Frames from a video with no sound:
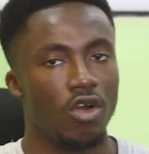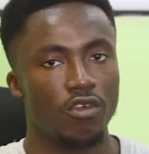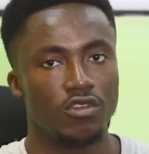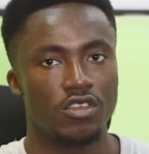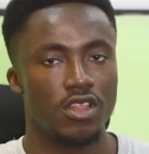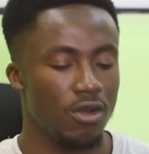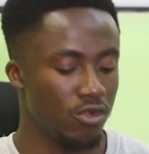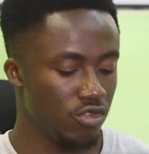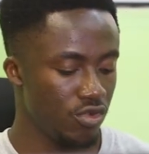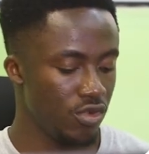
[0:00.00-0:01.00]
Obviously, I
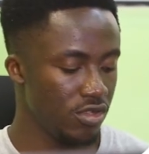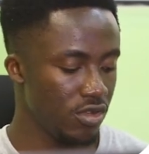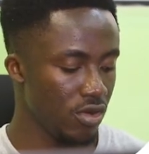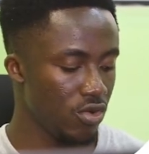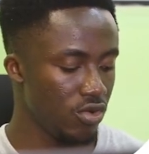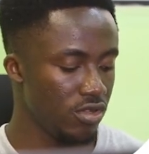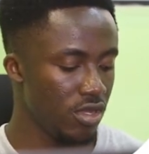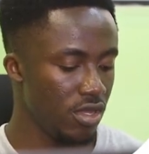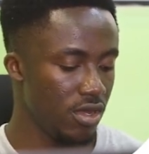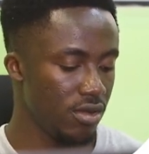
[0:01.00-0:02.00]
want to create a
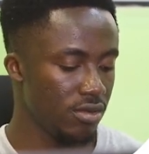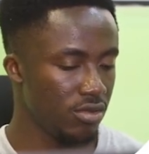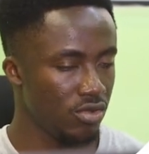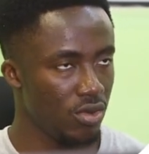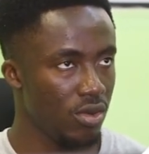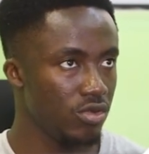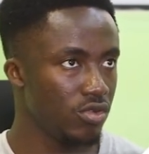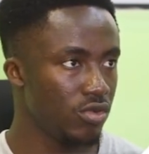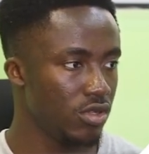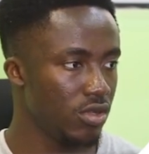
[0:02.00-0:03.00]
container. Do I want
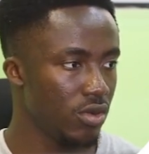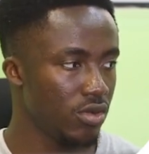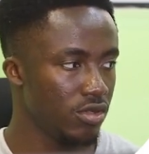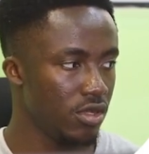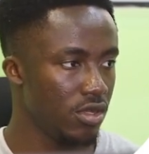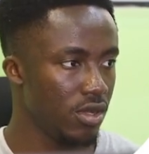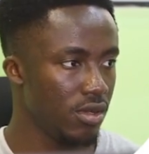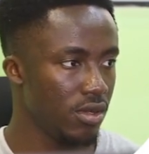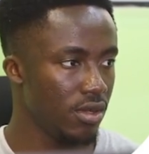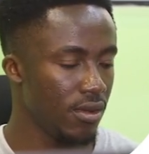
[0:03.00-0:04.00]
to create a container?
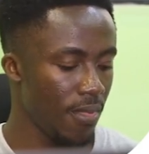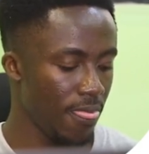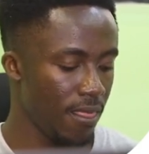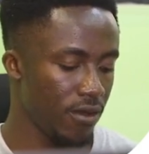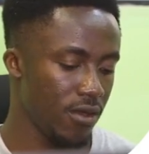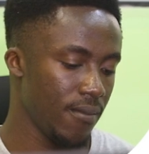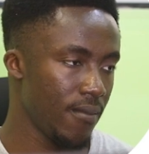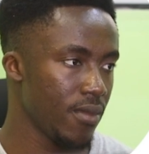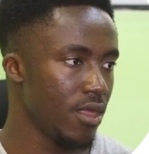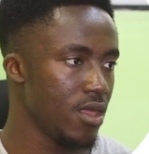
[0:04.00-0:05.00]
Okay.
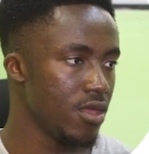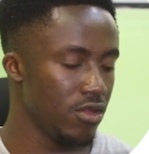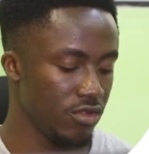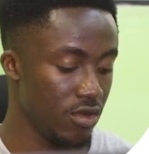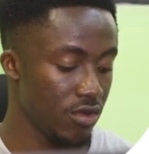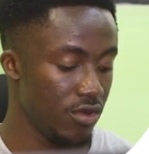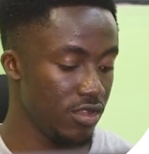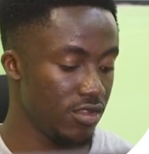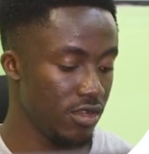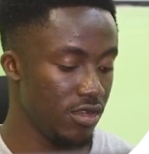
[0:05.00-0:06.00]
So I'll
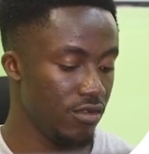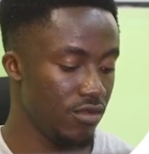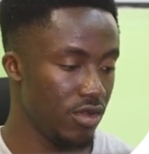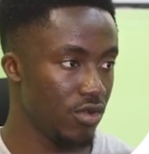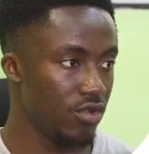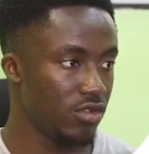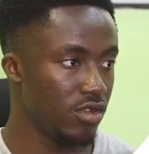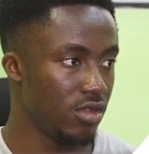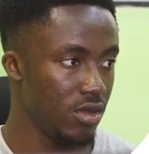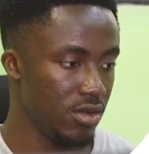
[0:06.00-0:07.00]
create a div with a
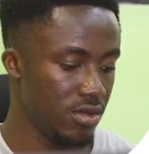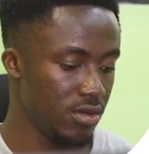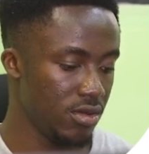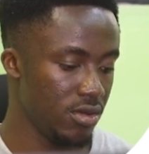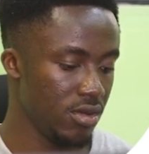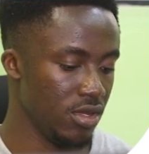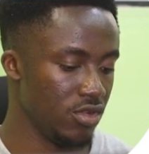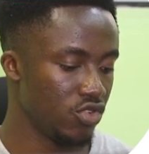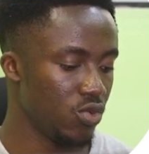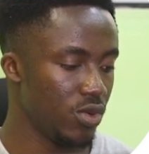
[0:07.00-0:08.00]
container.
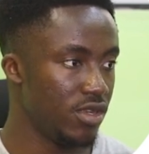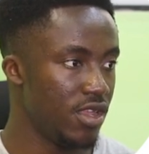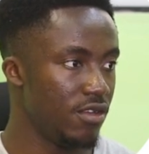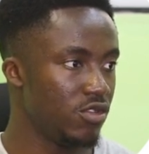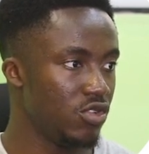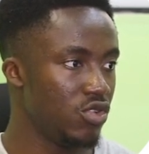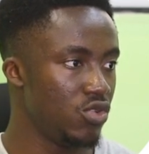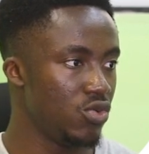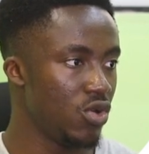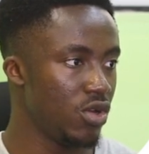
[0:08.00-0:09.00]
So with divs, you
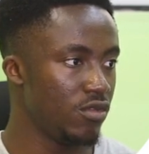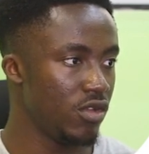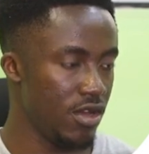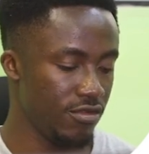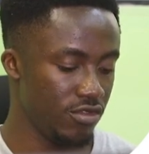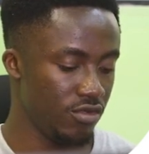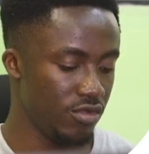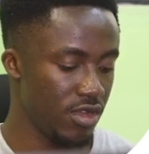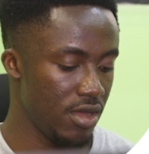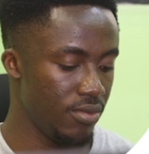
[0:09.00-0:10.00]
do not even have to
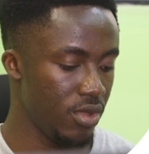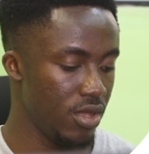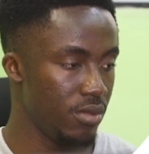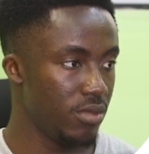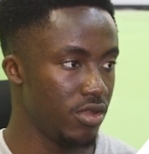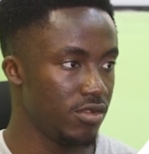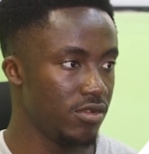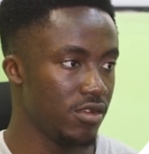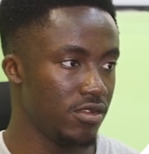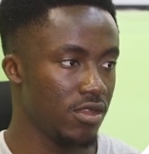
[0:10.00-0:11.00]
type the elements,
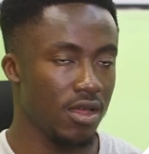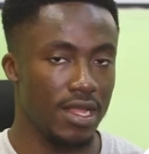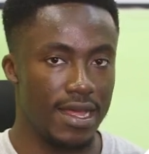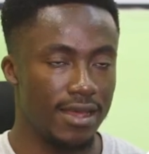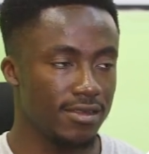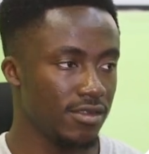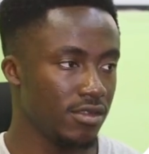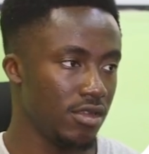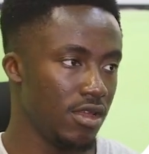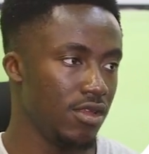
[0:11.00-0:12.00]
just the class,
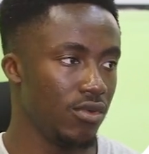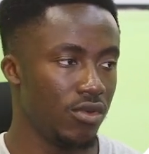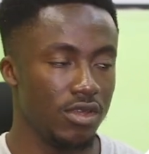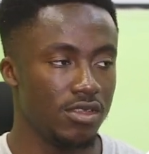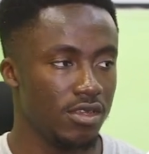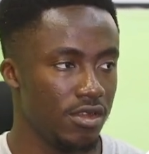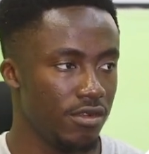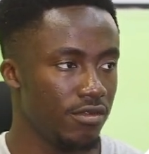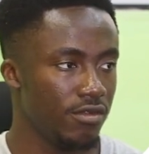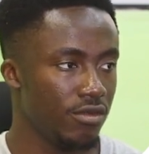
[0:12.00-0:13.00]
and it will create a
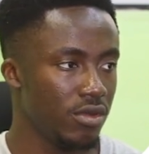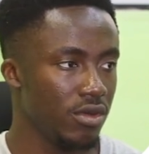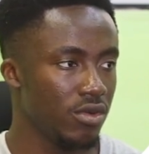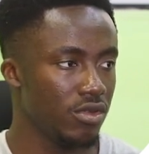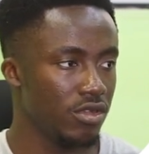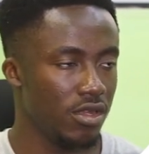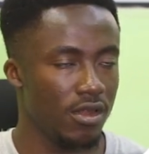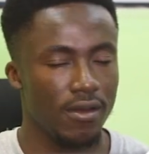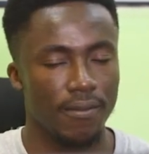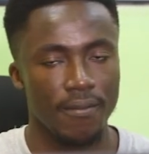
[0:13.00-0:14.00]
div with a container.